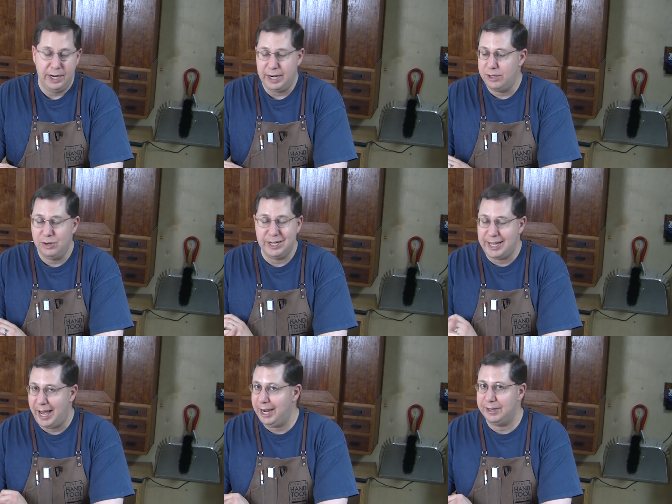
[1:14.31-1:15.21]
Now you can
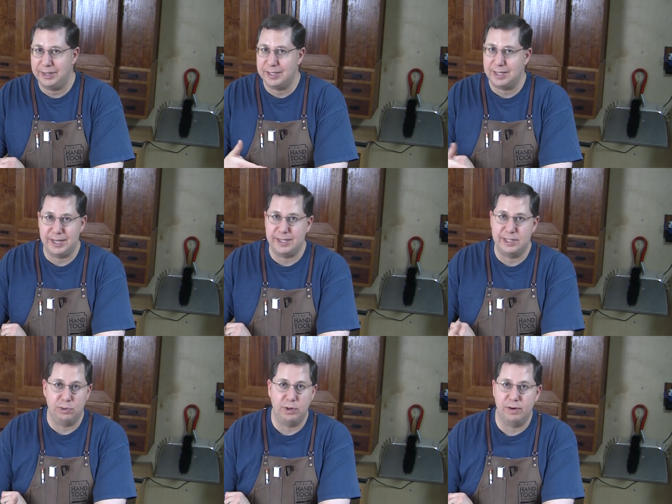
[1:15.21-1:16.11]
tackle these
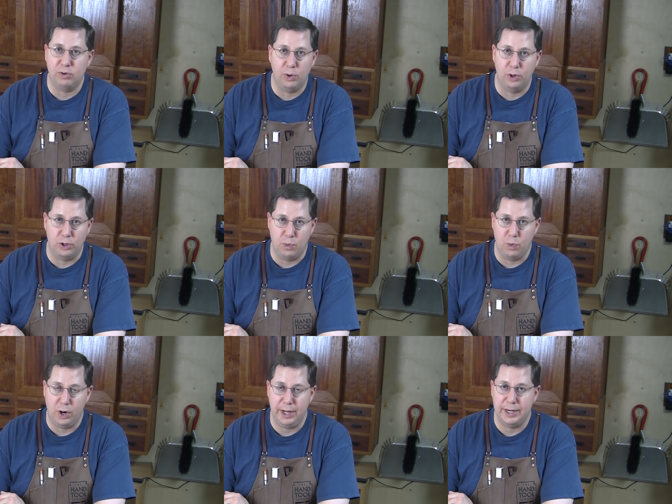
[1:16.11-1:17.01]
lessons in whatever order you
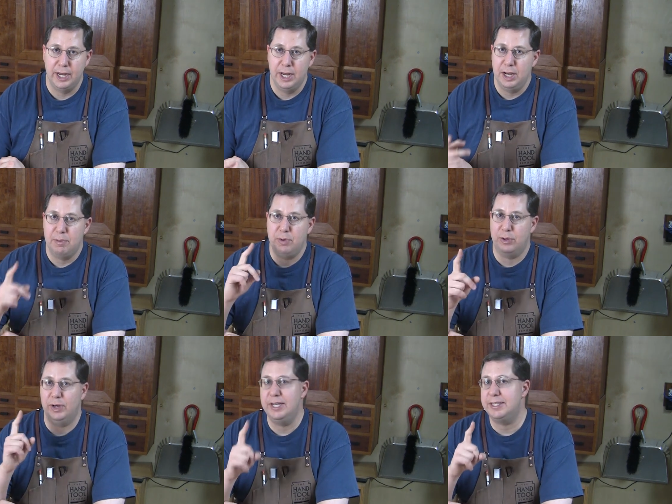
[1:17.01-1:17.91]
want, but
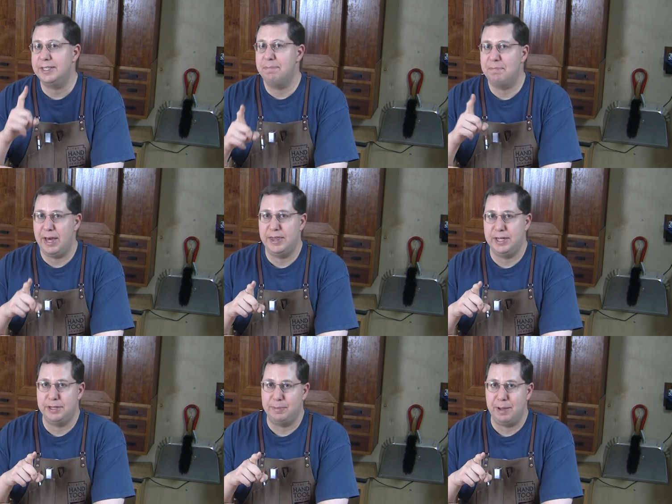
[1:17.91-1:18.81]
there is some
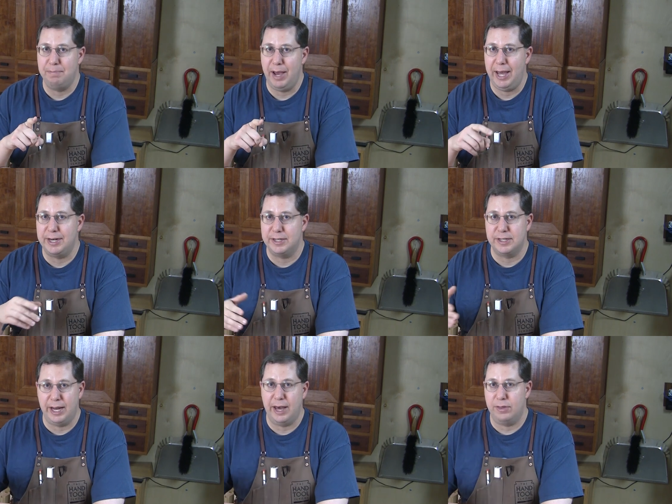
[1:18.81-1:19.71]
method to my
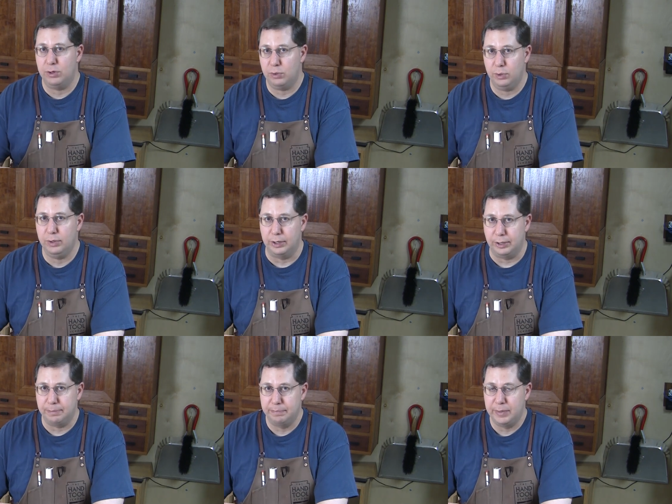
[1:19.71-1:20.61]
madness in how they're
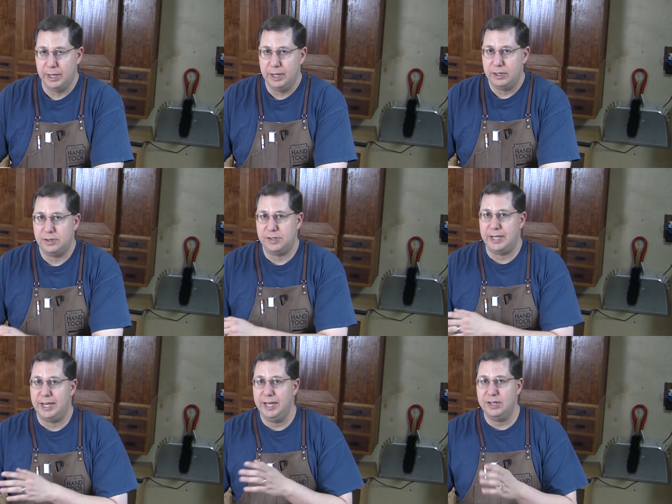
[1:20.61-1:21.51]
ordered. You
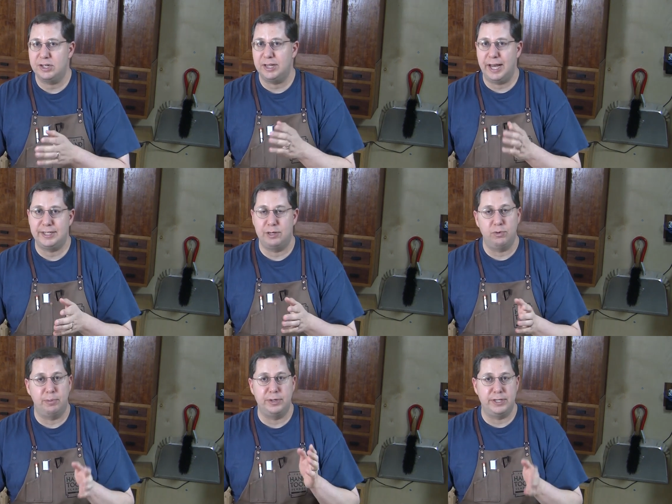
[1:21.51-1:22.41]
see, each lesson
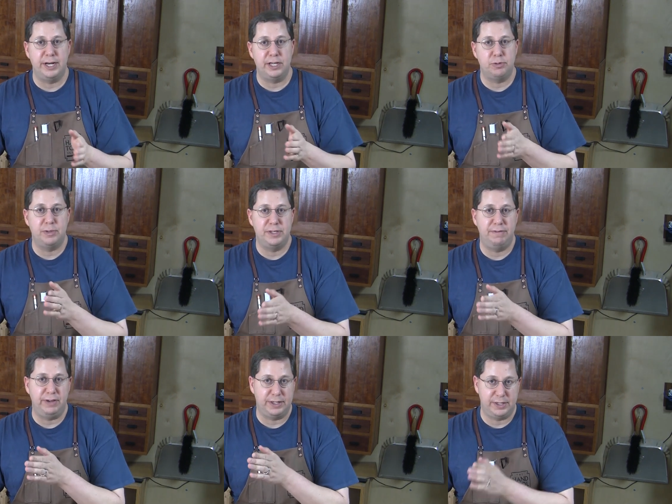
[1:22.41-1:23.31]
will present a
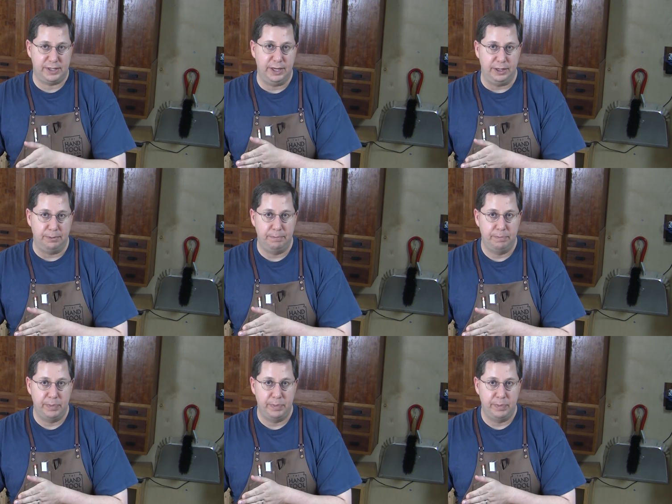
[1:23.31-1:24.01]
specific skill.